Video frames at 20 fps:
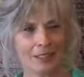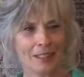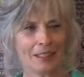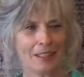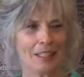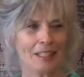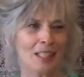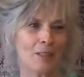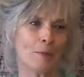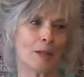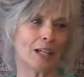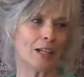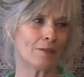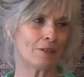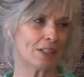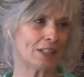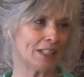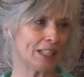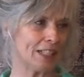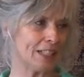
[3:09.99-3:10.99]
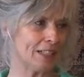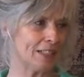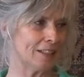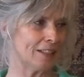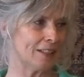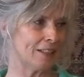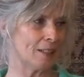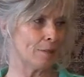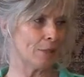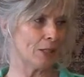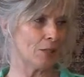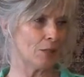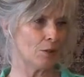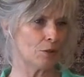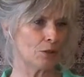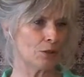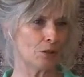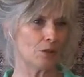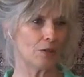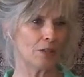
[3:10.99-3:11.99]
Has anybody ever seen it? Anybody know
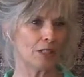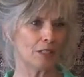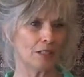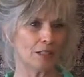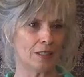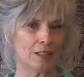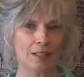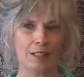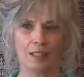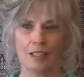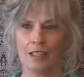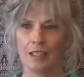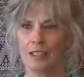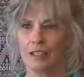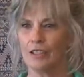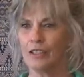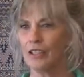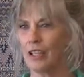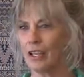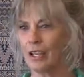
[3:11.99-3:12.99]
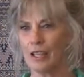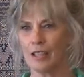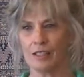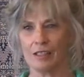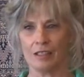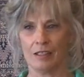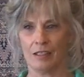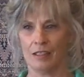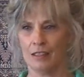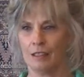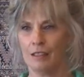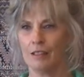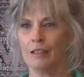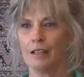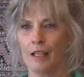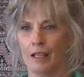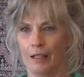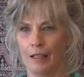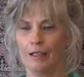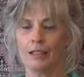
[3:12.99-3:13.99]
stoning? You guys?
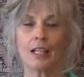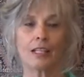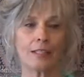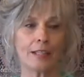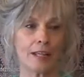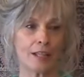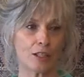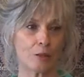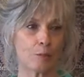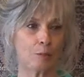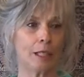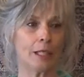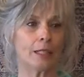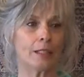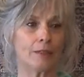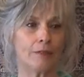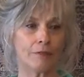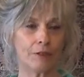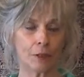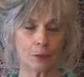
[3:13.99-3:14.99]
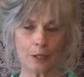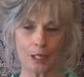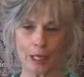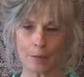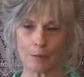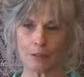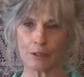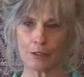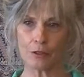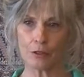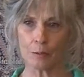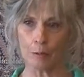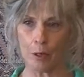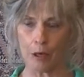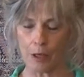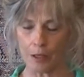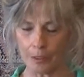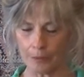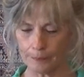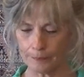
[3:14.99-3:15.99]
Okay. As I explain it, feel what happens in your
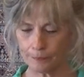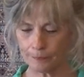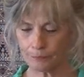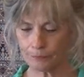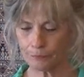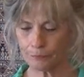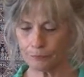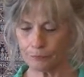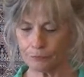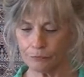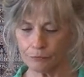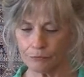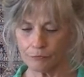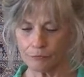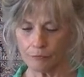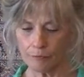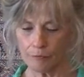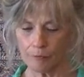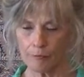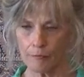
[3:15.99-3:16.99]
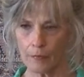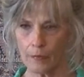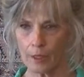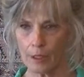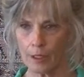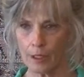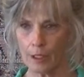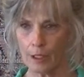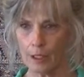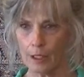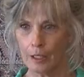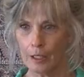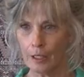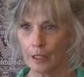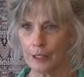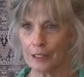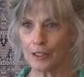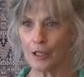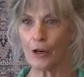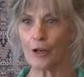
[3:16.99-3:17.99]
body. That's already happening.
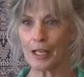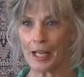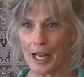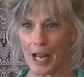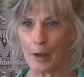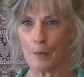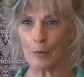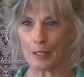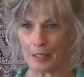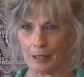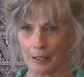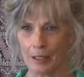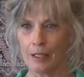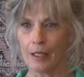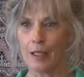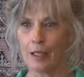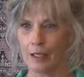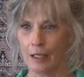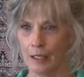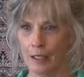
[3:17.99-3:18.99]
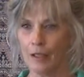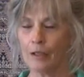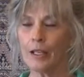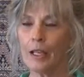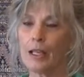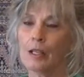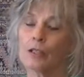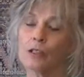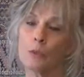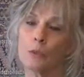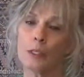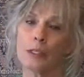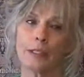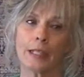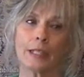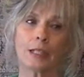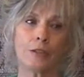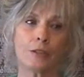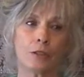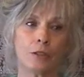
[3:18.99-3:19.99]
It's already happening. Okay, so what
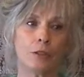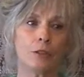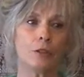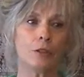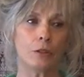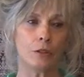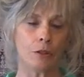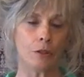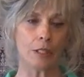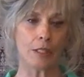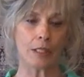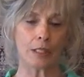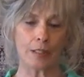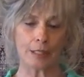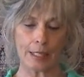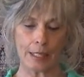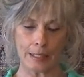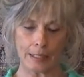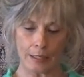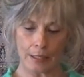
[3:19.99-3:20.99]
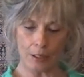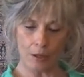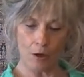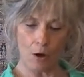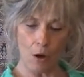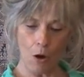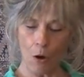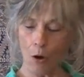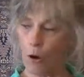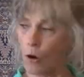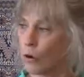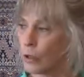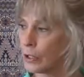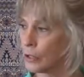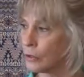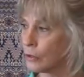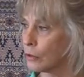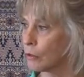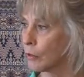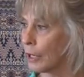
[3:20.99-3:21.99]
they do is they dig a hole
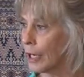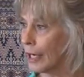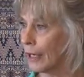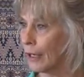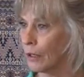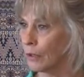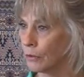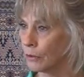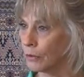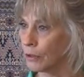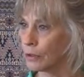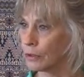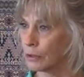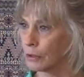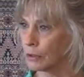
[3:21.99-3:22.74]
in the ground,